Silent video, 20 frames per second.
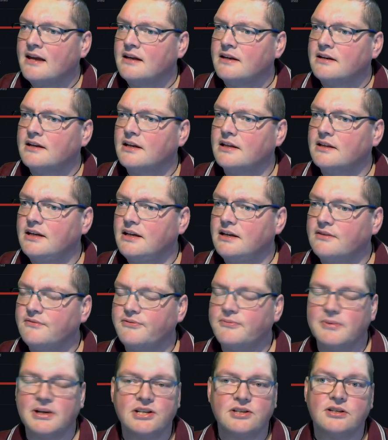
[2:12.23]
Now, the
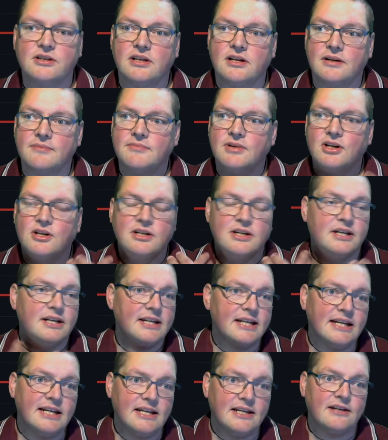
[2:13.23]
information that I'm going to
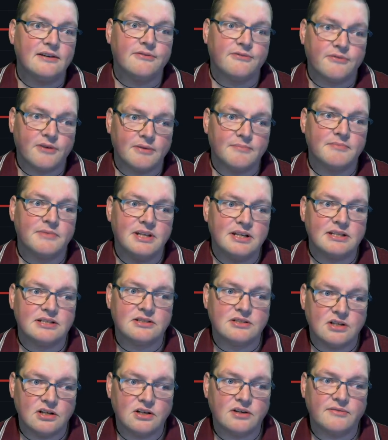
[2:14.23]
need from this
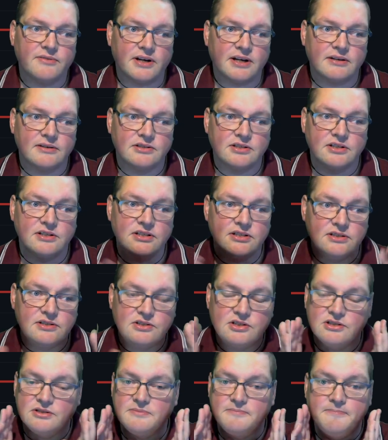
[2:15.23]
server. So this is
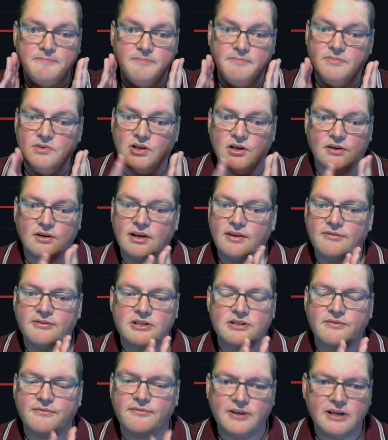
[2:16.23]
just, if
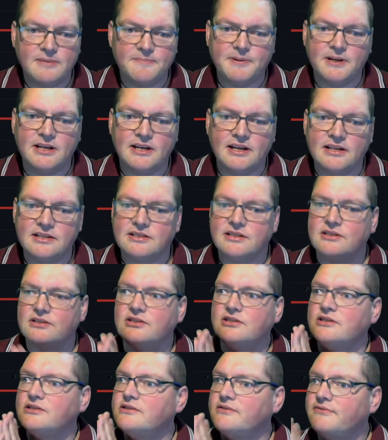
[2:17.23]
it's a VPS, it's
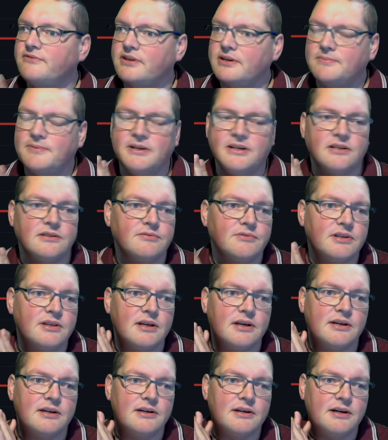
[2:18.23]
just a VPS with
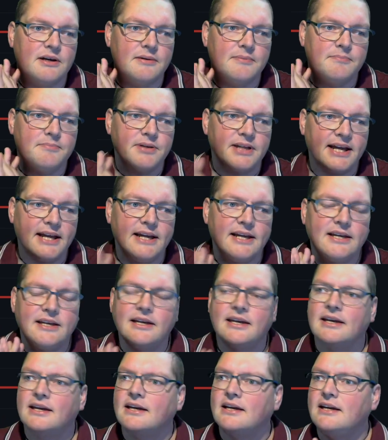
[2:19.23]
a blank
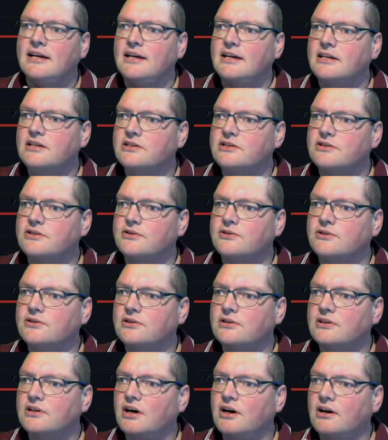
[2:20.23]

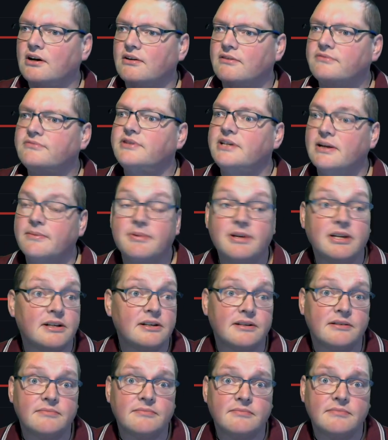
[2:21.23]
install of
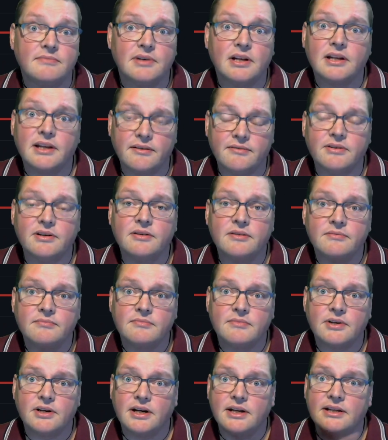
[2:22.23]
Debian11.
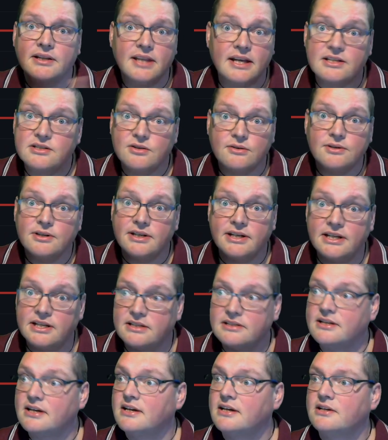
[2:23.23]
Right, that's all it
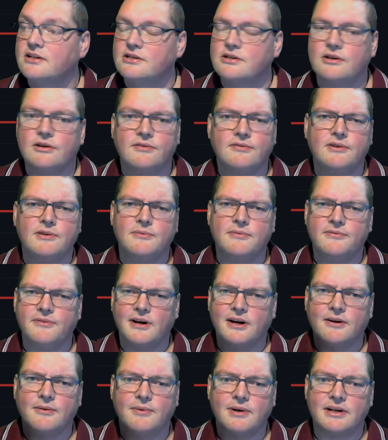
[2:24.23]
is. So if you
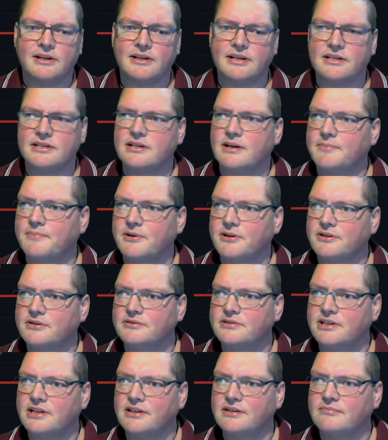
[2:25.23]
fire one of these up
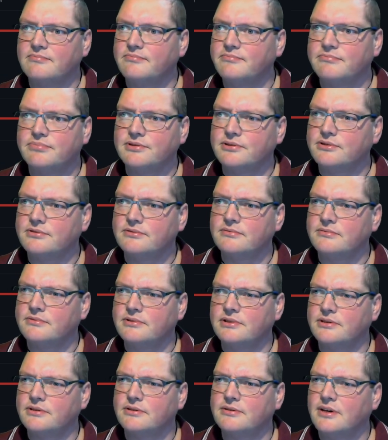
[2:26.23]
on, say,
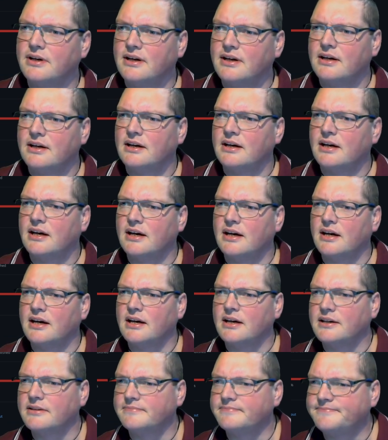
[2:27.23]
DigitalOcean
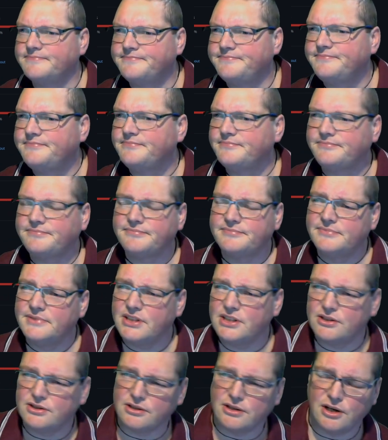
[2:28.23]

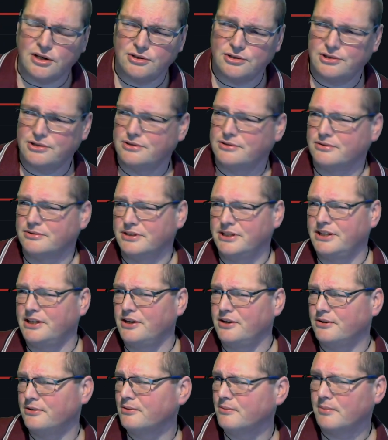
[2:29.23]
or
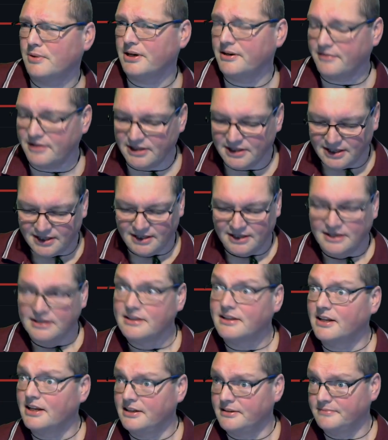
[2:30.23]
Linode or whatever,
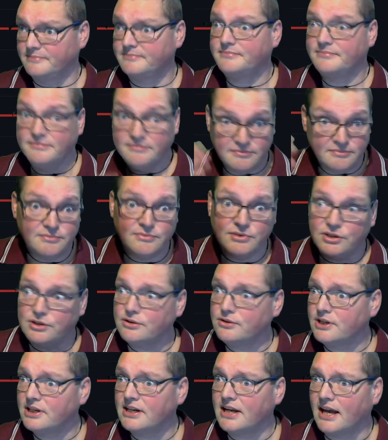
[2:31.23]
then
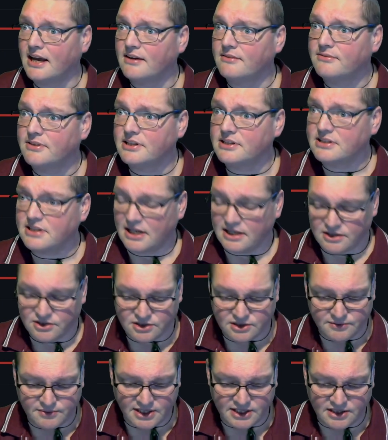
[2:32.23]
you can have this
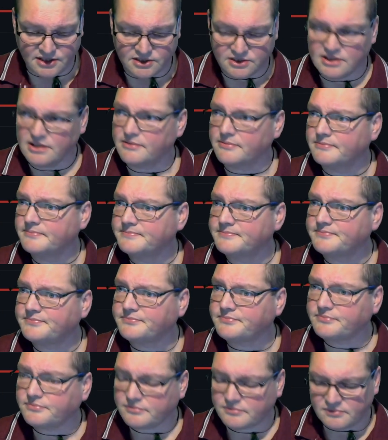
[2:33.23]
actually running yourself.
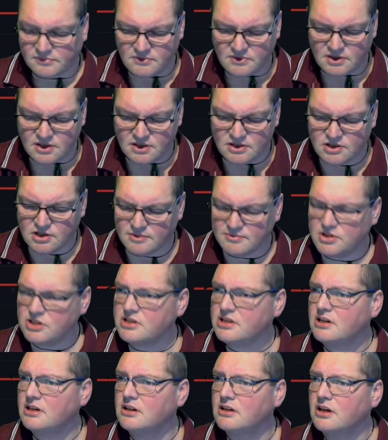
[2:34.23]
So I'm
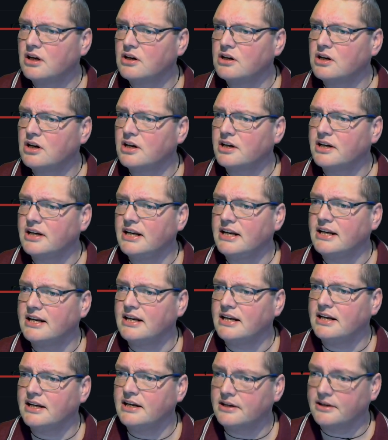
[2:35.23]
just going to log on
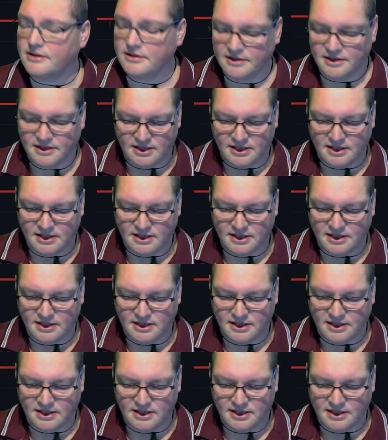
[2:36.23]
in here.